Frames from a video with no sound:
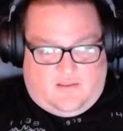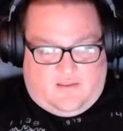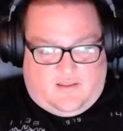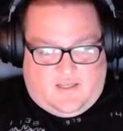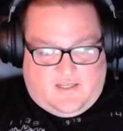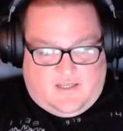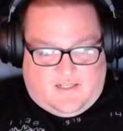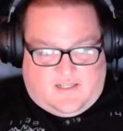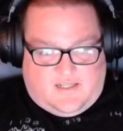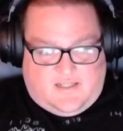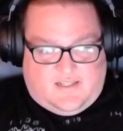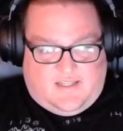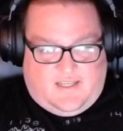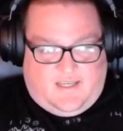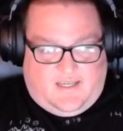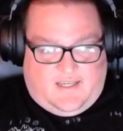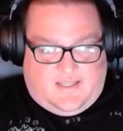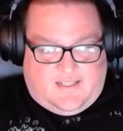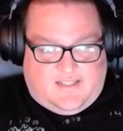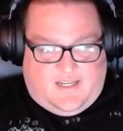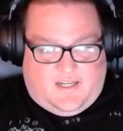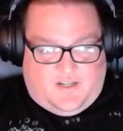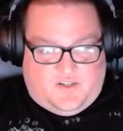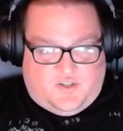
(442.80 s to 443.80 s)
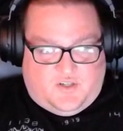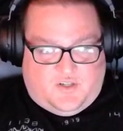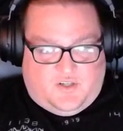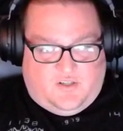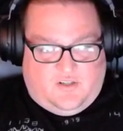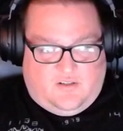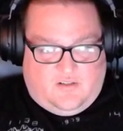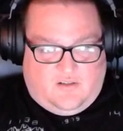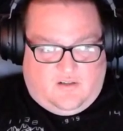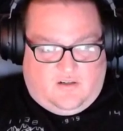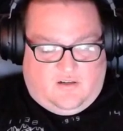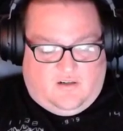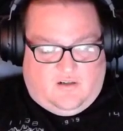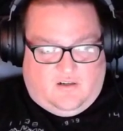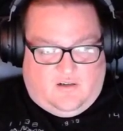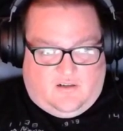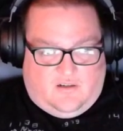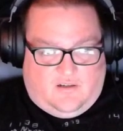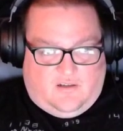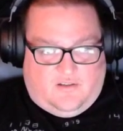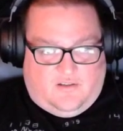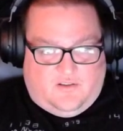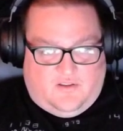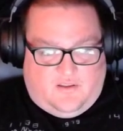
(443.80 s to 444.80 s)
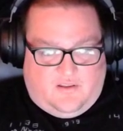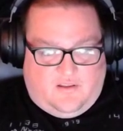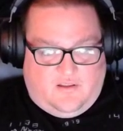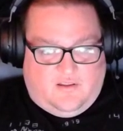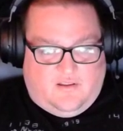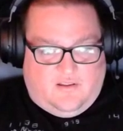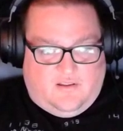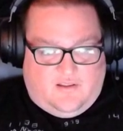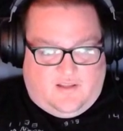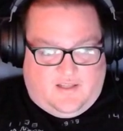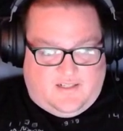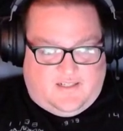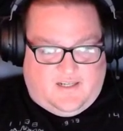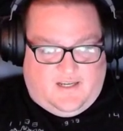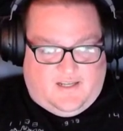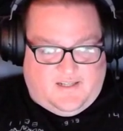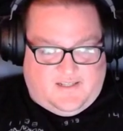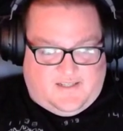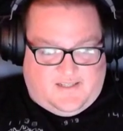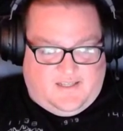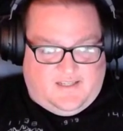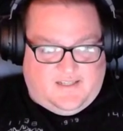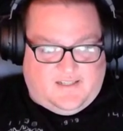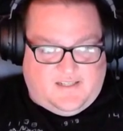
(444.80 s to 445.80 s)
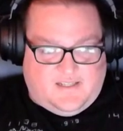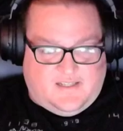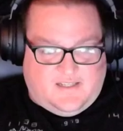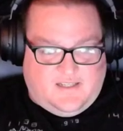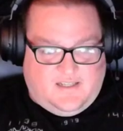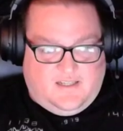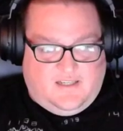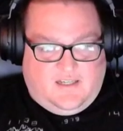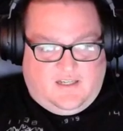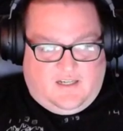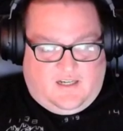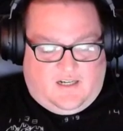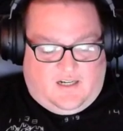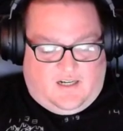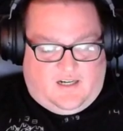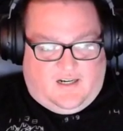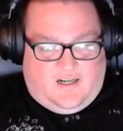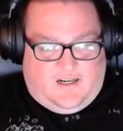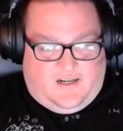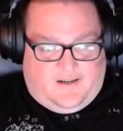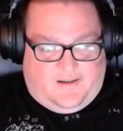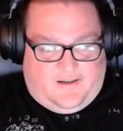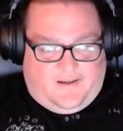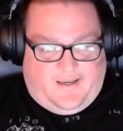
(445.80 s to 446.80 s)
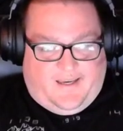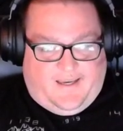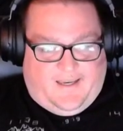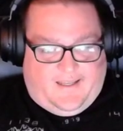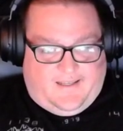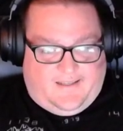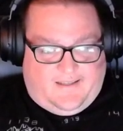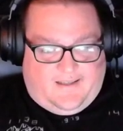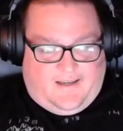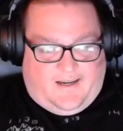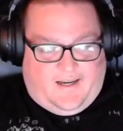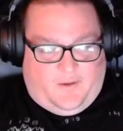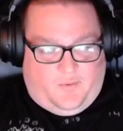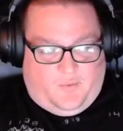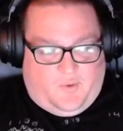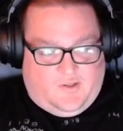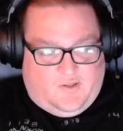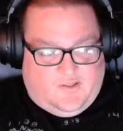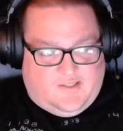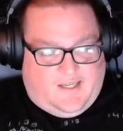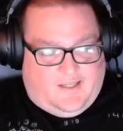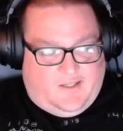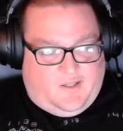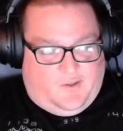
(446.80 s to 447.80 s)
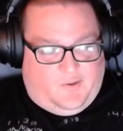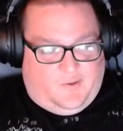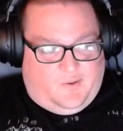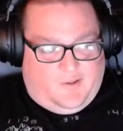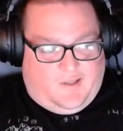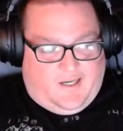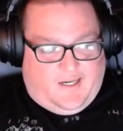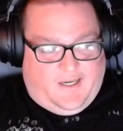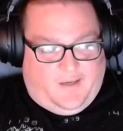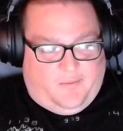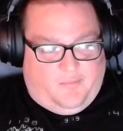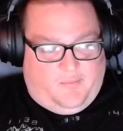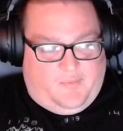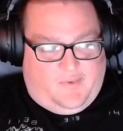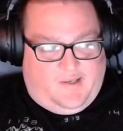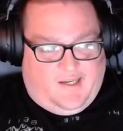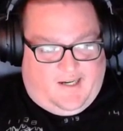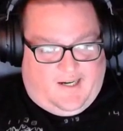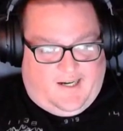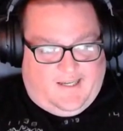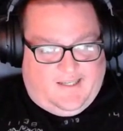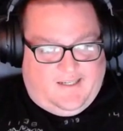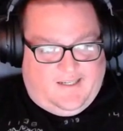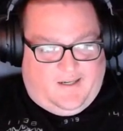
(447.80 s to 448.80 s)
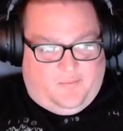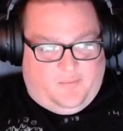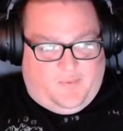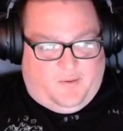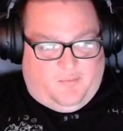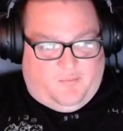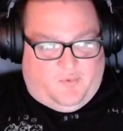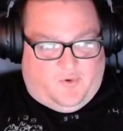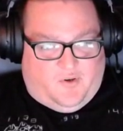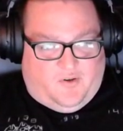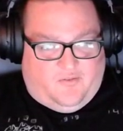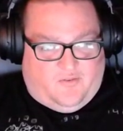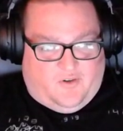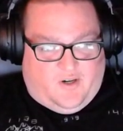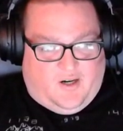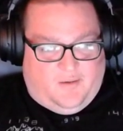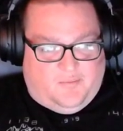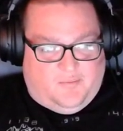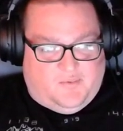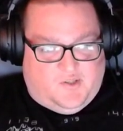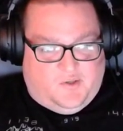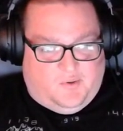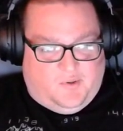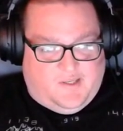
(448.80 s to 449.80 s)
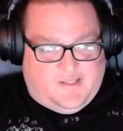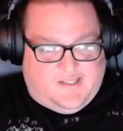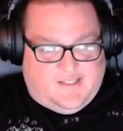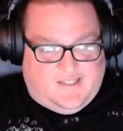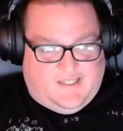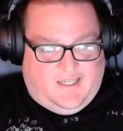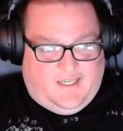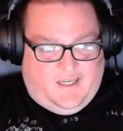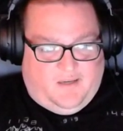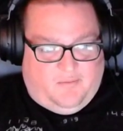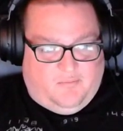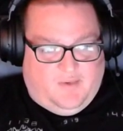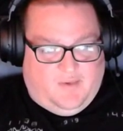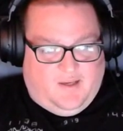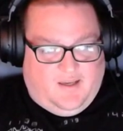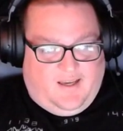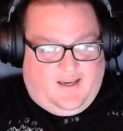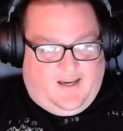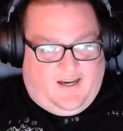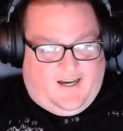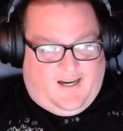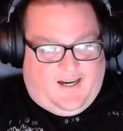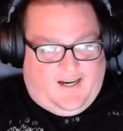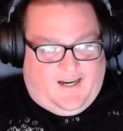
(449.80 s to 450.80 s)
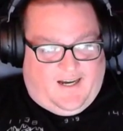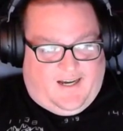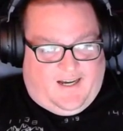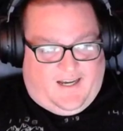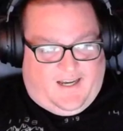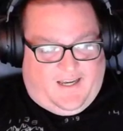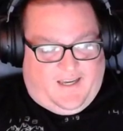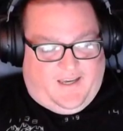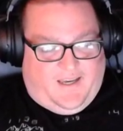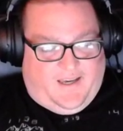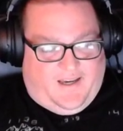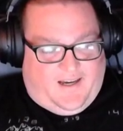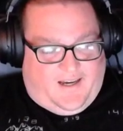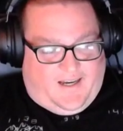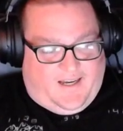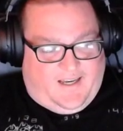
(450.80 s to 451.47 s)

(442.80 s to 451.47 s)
this is the extension that does this. And I will tell you, I am not a member of Rob Tui's team. I